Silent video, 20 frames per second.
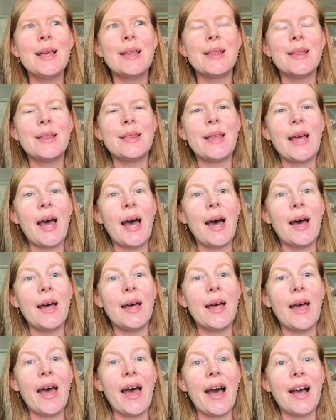that
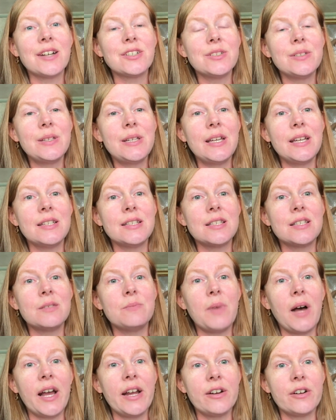actually
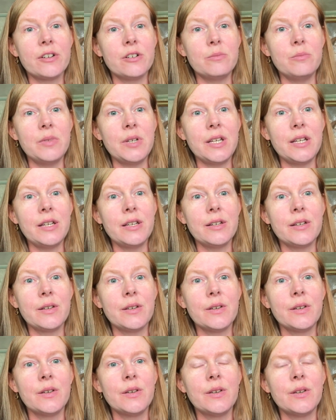inspired me
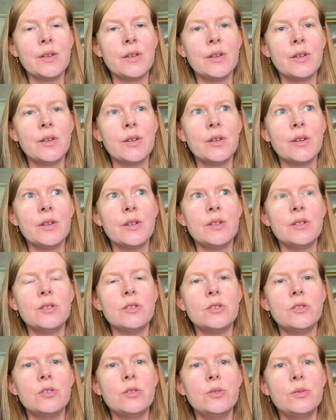
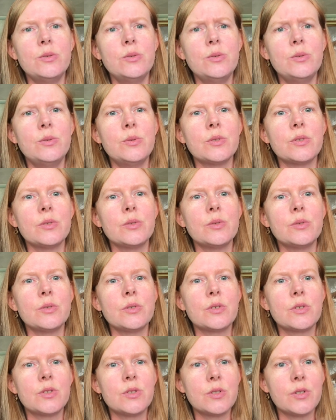to
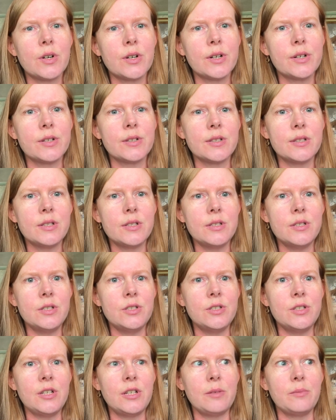start
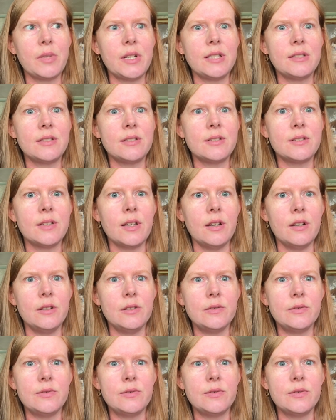stitching
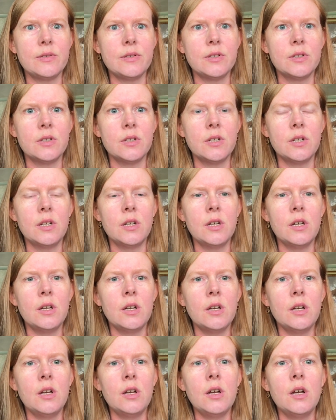myself.
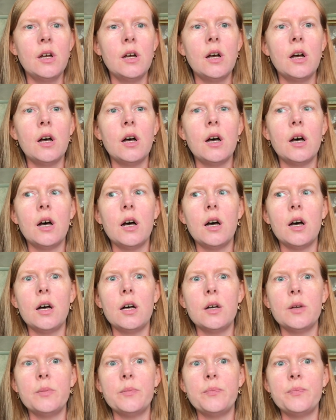
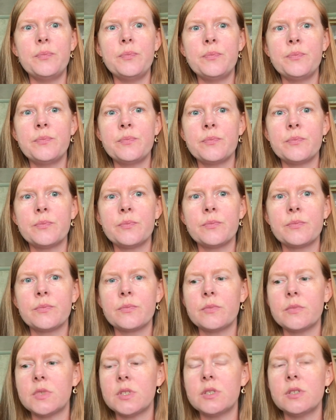So
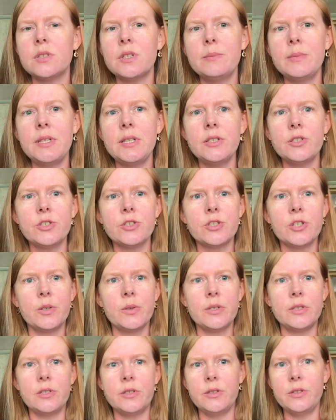let me show
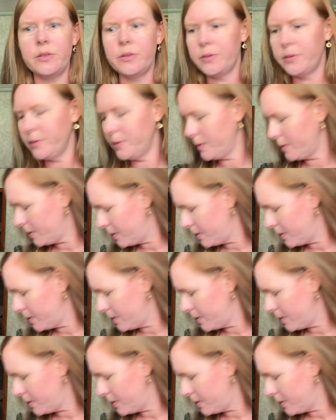it to you.